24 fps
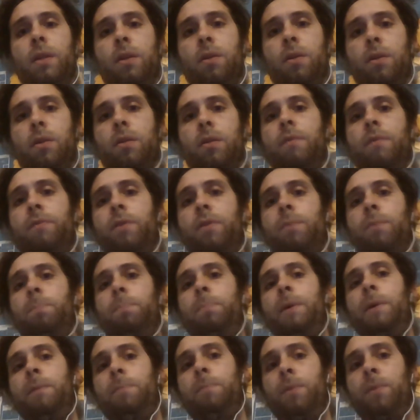in order for
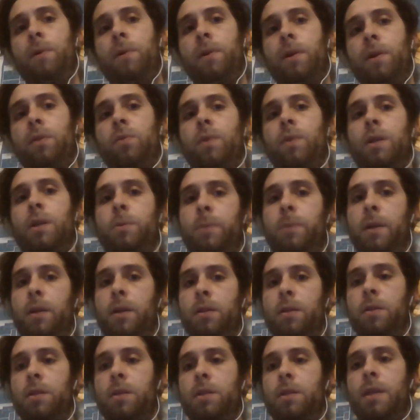people not to
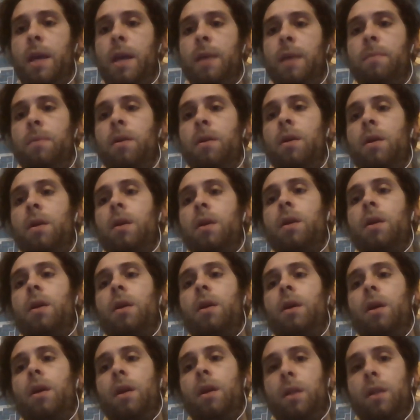experience the same
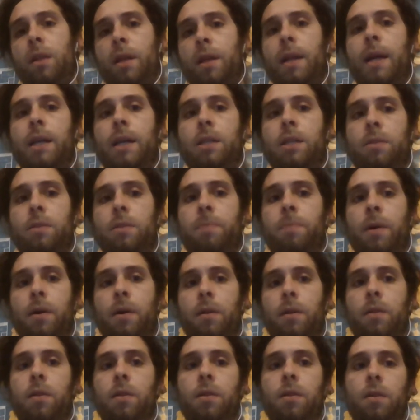in the next part.